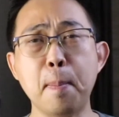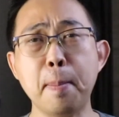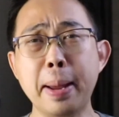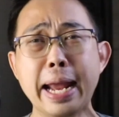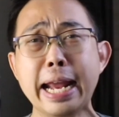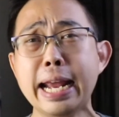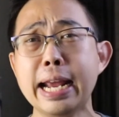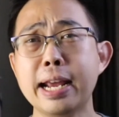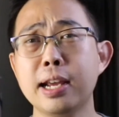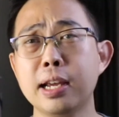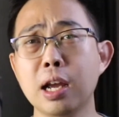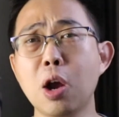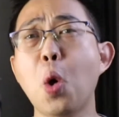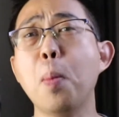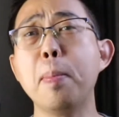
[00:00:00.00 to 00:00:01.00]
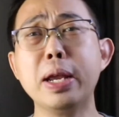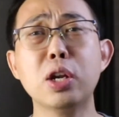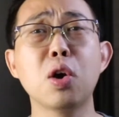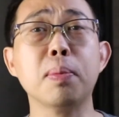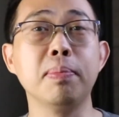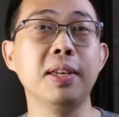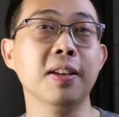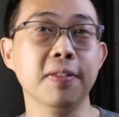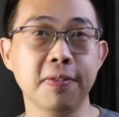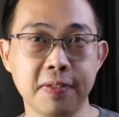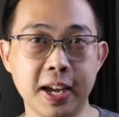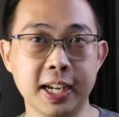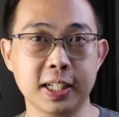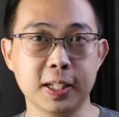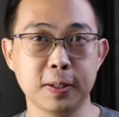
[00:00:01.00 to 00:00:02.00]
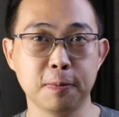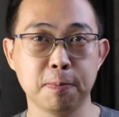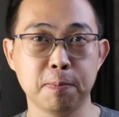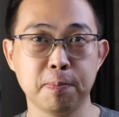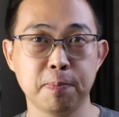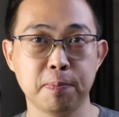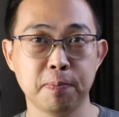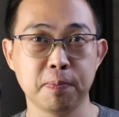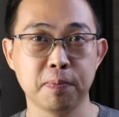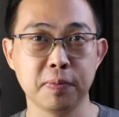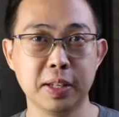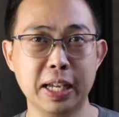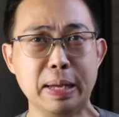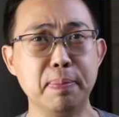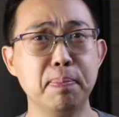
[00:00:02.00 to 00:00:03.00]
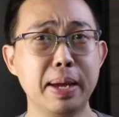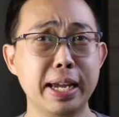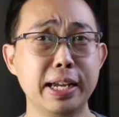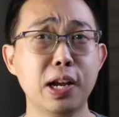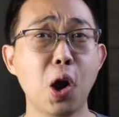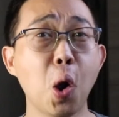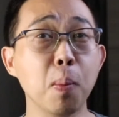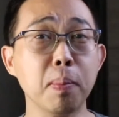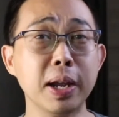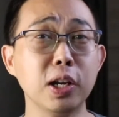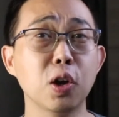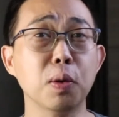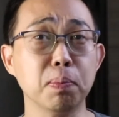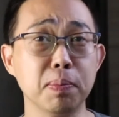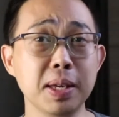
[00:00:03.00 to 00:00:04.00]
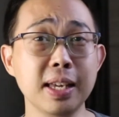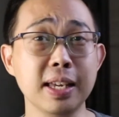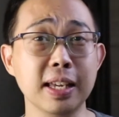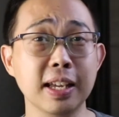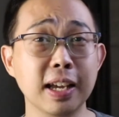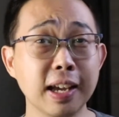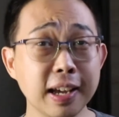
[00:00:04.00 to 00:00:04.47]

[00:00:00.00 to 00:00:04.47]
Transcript: may or may not be a fact. It may or may not be